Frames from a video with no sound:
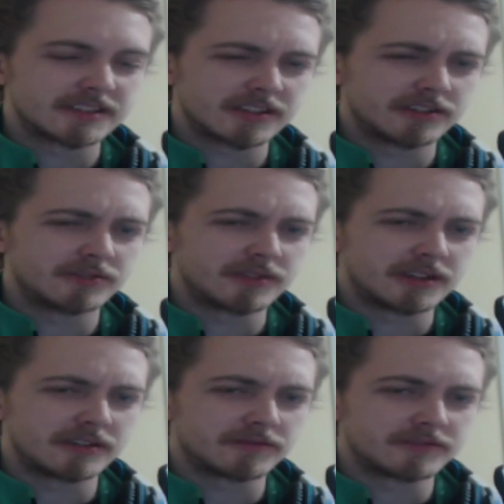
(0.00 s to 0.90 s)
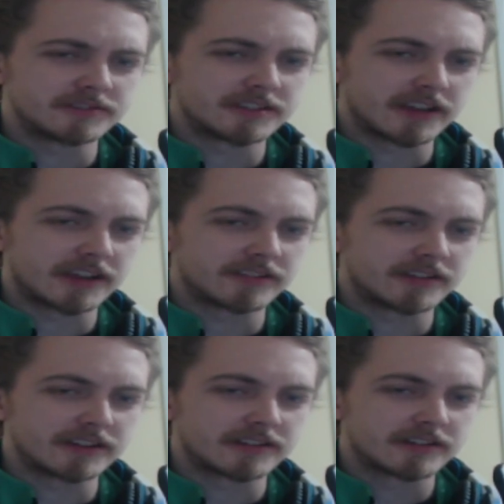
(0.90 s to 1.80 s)
it's going to do it here for today, I
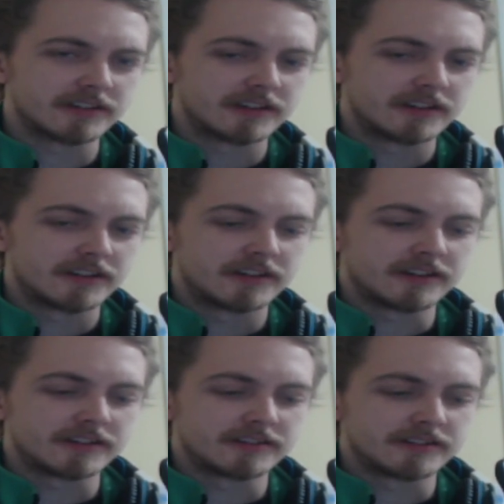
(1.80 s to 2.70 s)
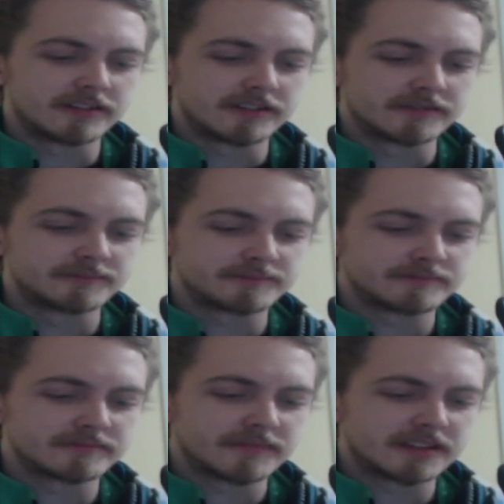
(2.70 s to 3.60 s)
think. And uh,
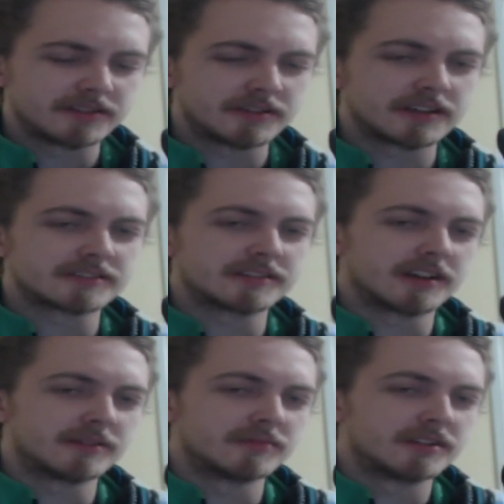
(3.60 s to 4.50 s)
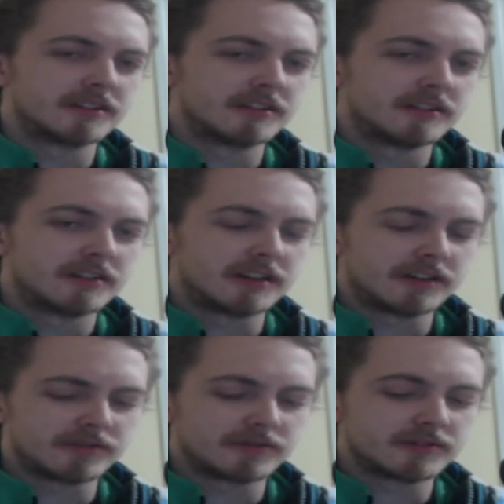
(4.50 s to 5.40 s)
until next time,
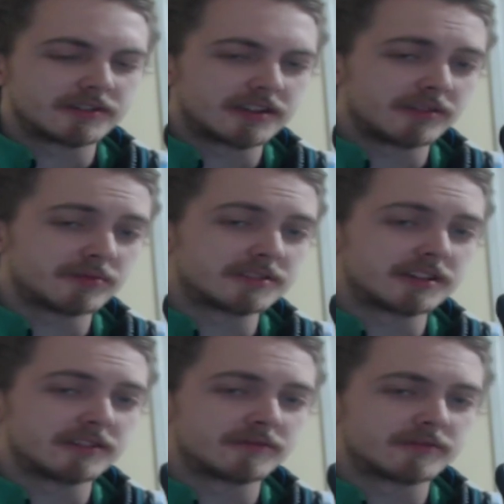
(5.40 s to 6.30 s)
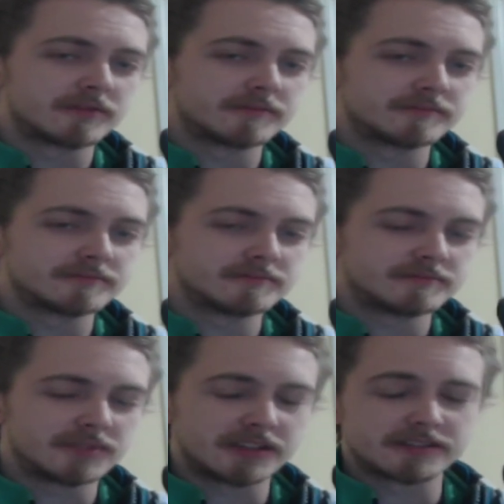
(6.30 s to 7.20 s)
everyone, keep it safe.
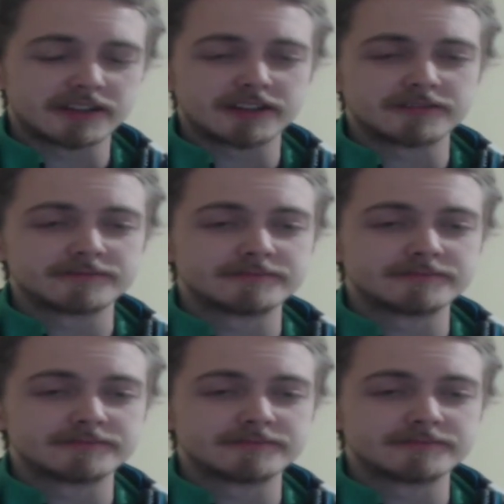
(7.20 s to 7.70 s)
Peace out.